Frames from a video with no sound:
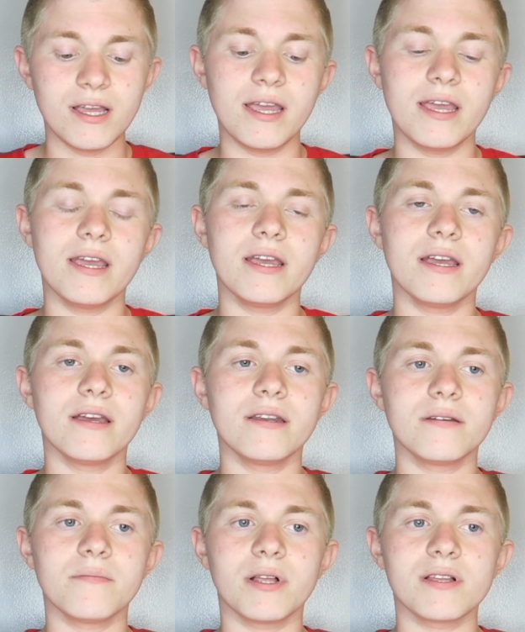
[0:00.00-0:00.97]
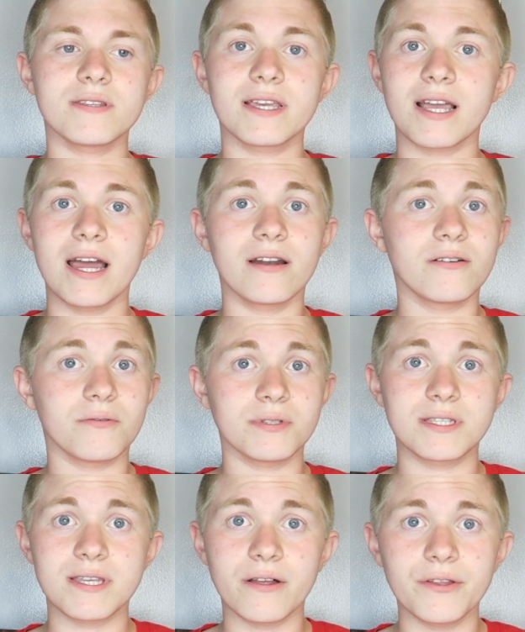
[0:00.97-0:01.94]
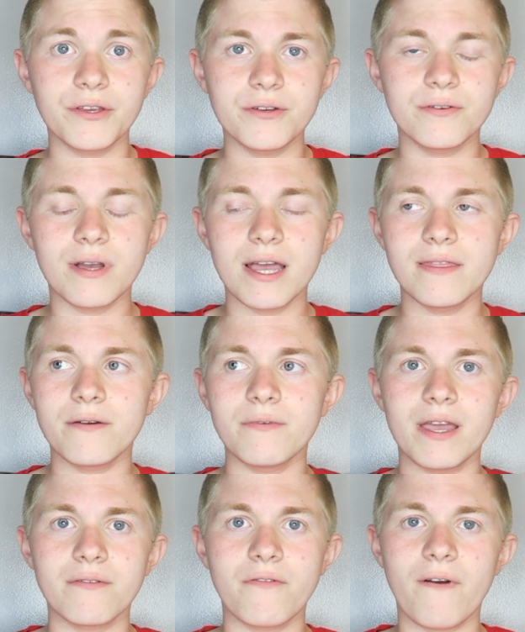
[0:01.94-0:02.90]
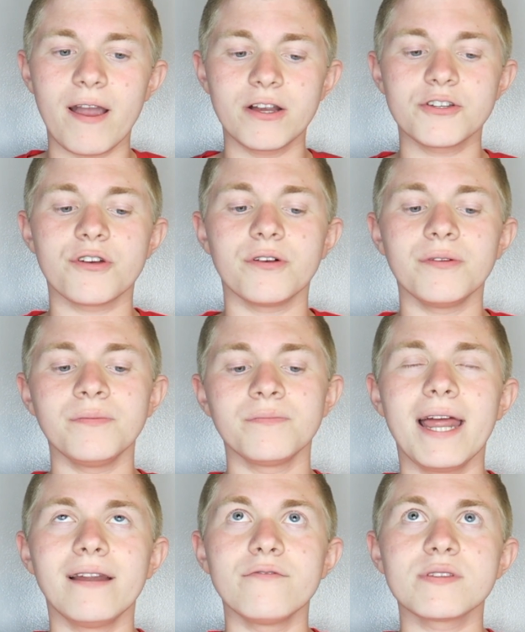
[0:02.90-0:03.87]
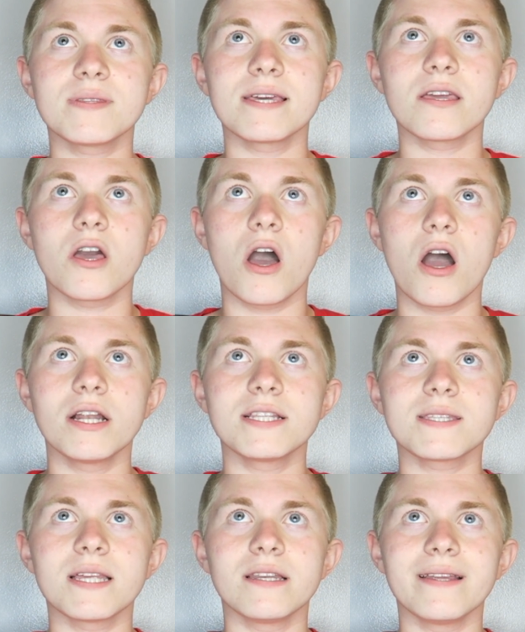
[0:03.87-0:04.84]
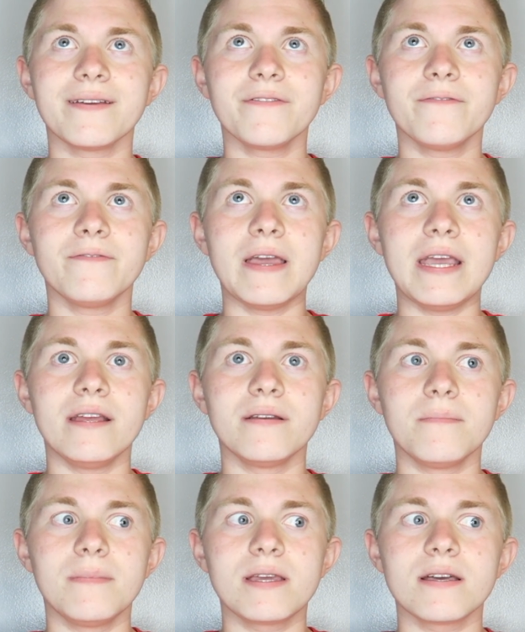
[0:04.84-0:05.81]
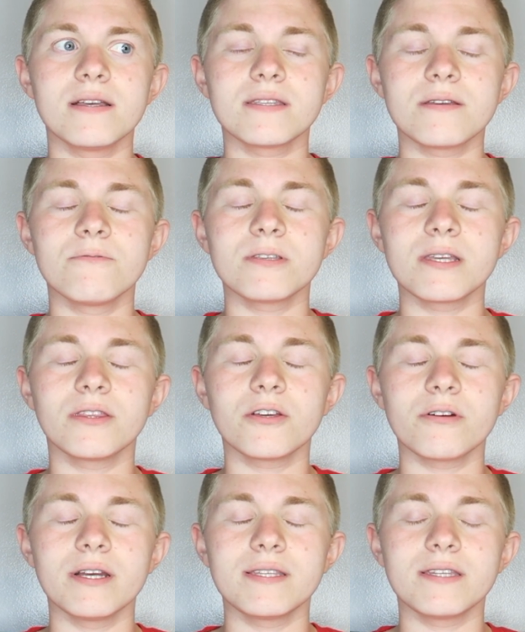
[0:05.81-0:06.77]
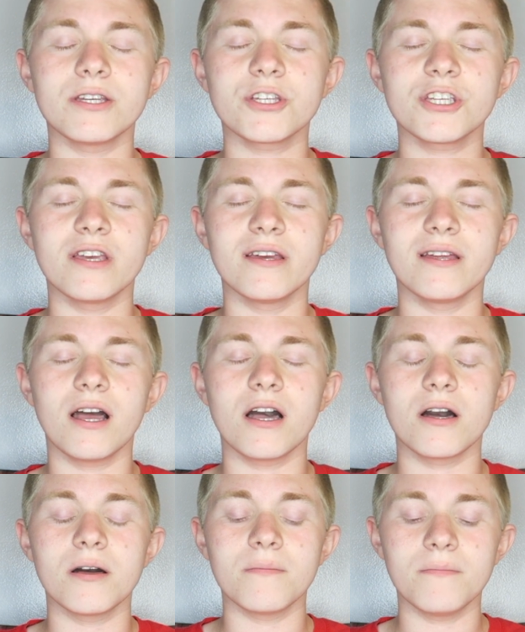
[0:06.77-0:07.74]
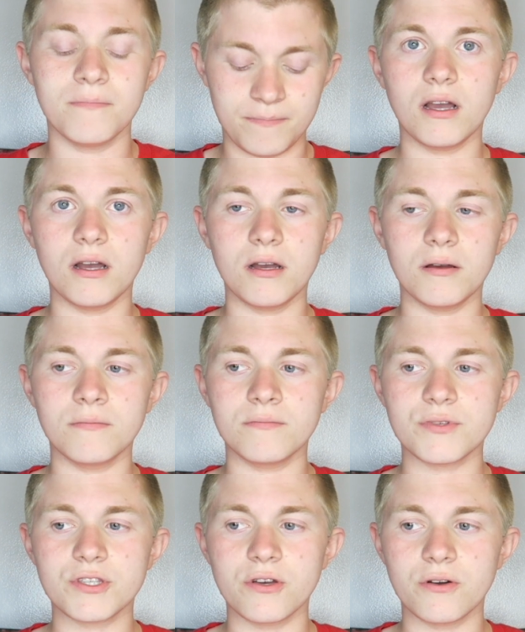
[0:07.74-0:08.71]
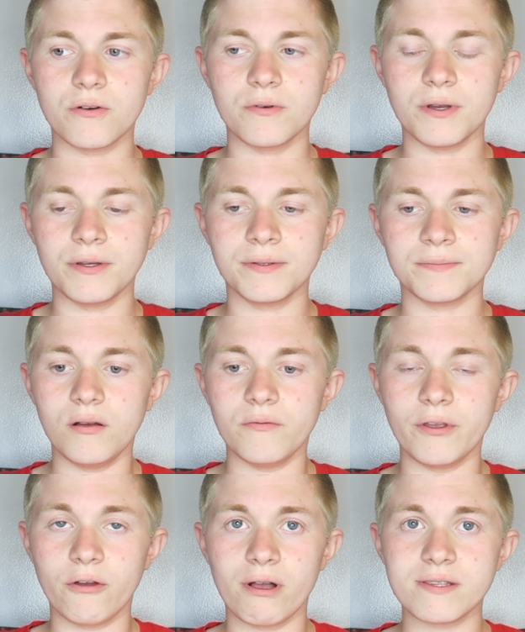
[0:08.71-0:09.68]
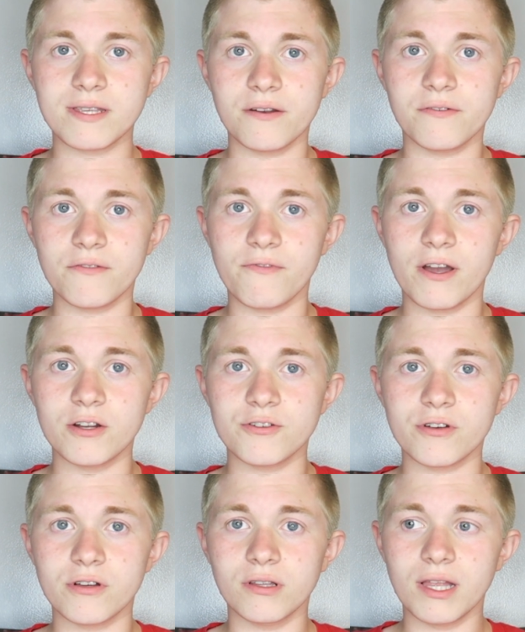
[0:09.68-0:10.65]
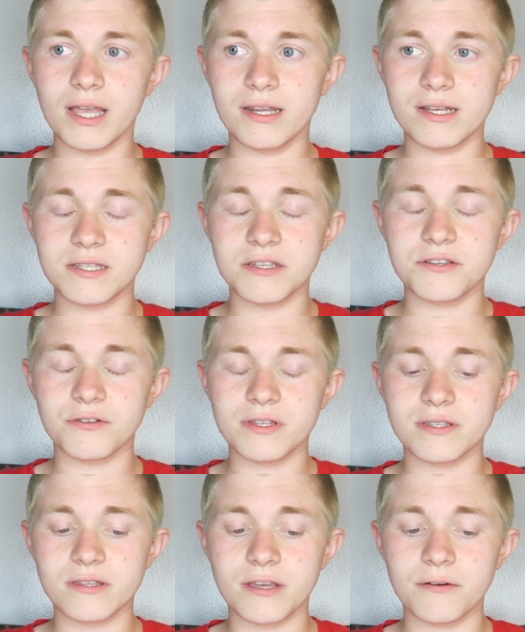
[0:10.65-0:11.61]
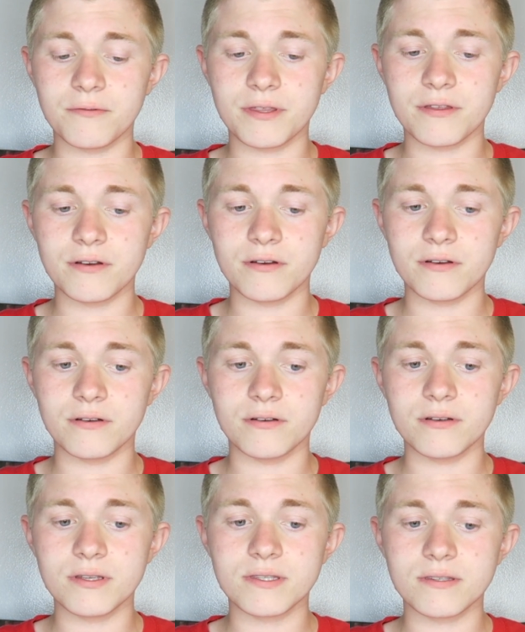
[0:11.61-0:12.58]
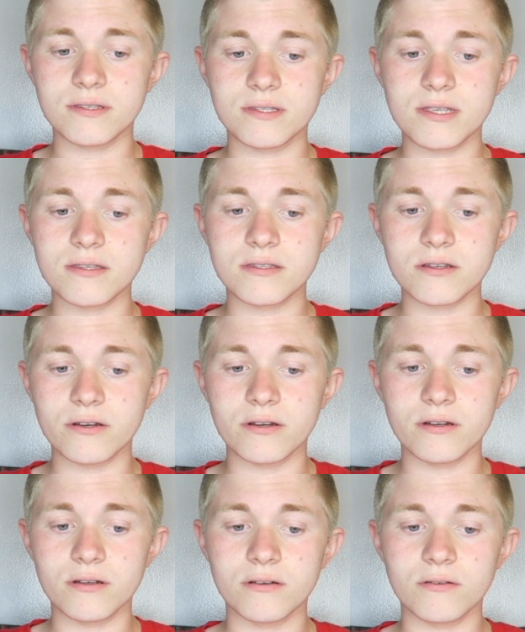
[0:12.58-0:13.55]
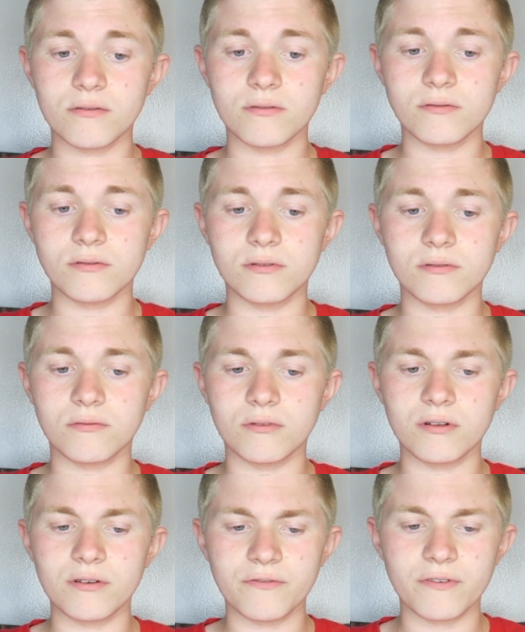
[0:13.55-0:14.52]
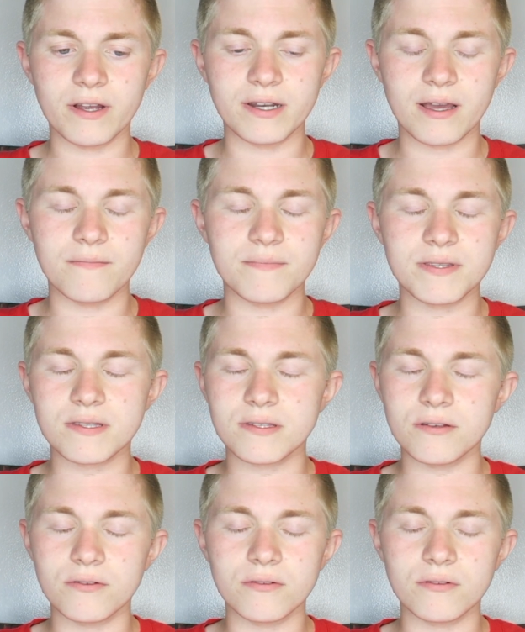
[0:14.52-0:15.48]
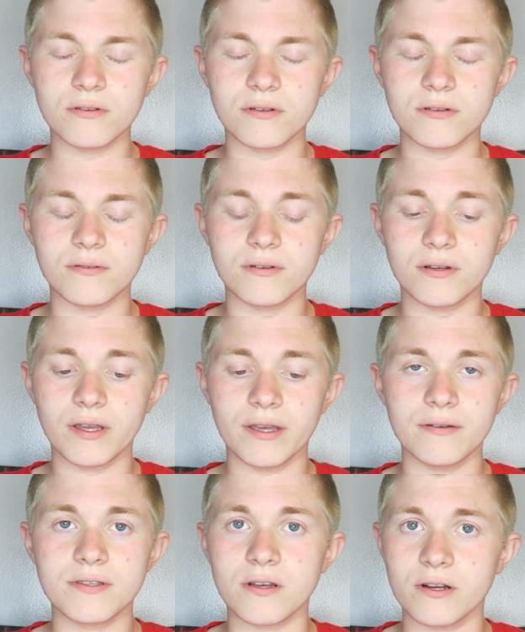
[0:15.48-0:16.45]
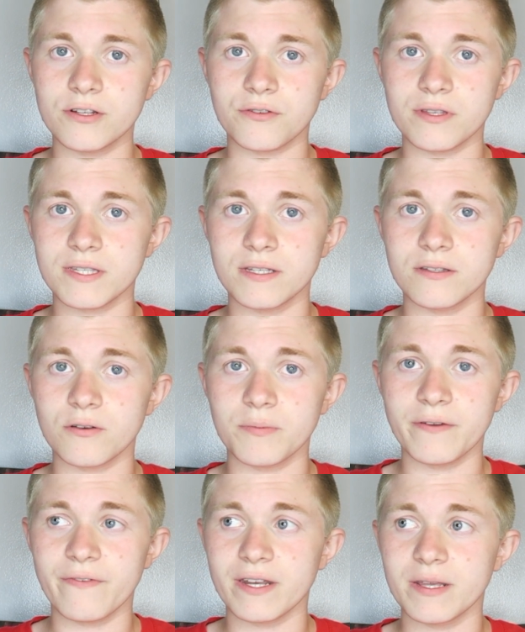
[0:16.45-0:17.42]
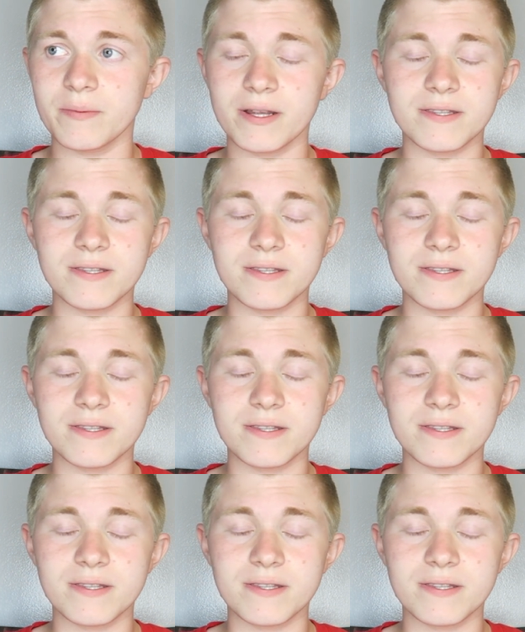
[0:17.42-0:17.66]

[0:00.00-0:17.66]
And Bella's like, I don't know what to tell you. And then we have a fire drill. And it was like God sending fate because it was like the craziest shit. So we go outside for the fire drill and I see Jalissa there with her sister or her friend. I'm still, okay, sorry Jalissa, don't be offended, but